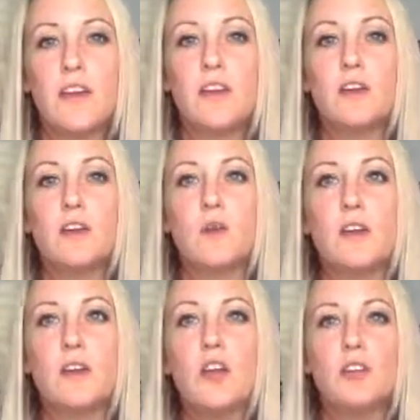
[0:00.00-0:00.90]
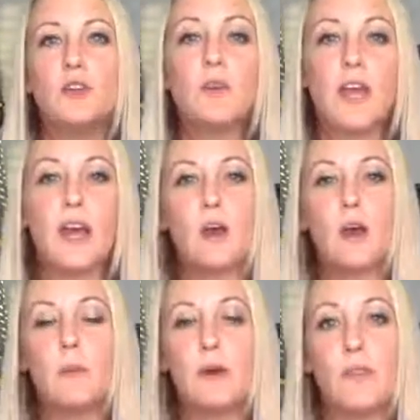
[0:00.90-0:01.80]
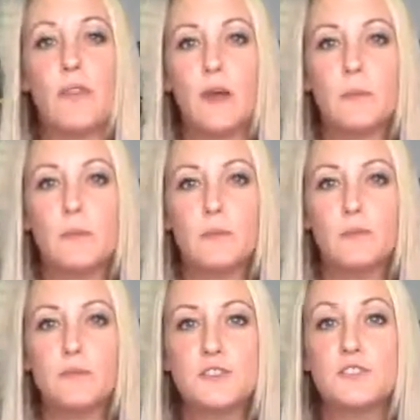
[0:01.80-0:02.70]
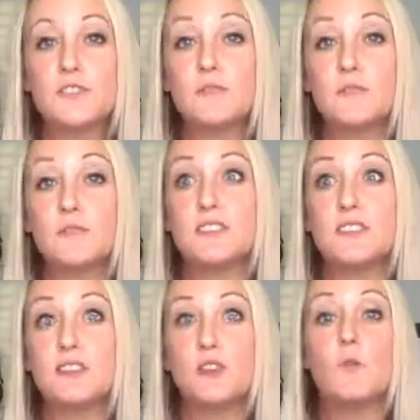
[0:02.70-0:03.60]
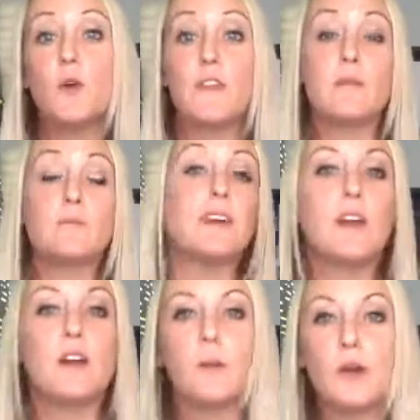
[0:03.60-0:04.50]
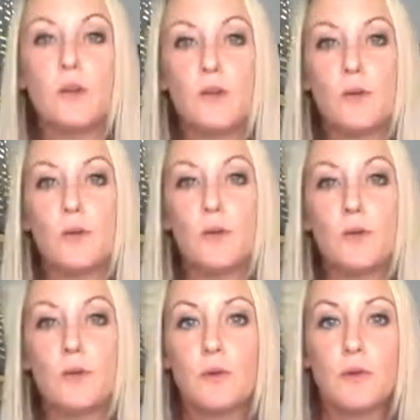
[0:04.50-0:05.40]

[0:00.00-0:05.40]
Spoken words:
They need to know that you care about them just as much as you want them to care about you.